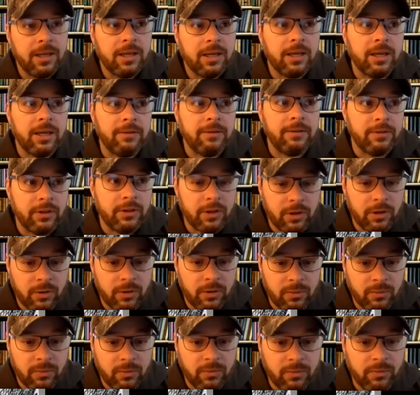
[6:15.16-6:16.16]
even
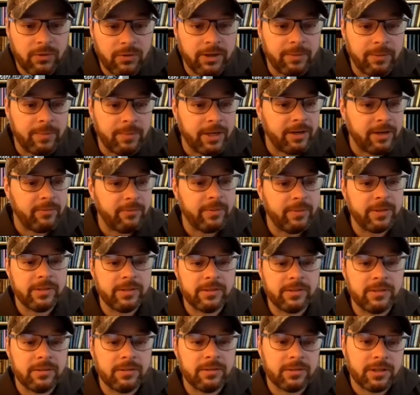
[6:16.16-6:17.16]
though they might have
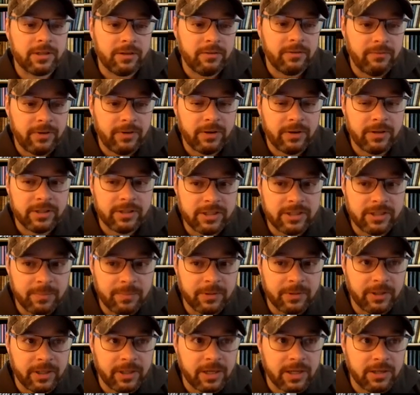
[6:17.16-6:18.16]
been Confederate
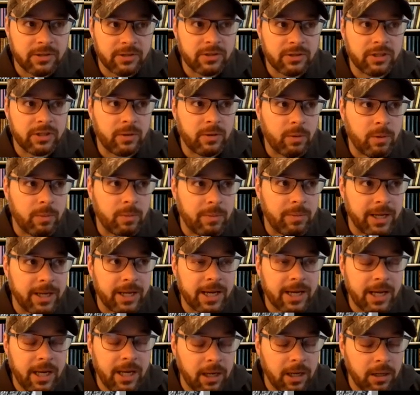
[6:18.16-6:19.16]
sympathizers, they were
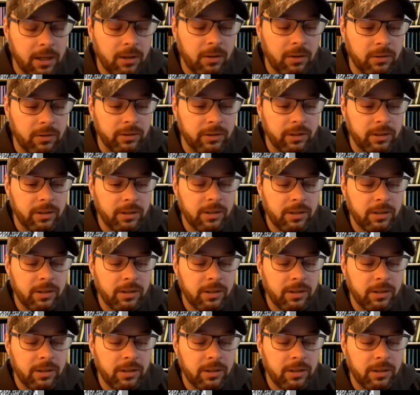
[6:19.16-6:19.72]
being held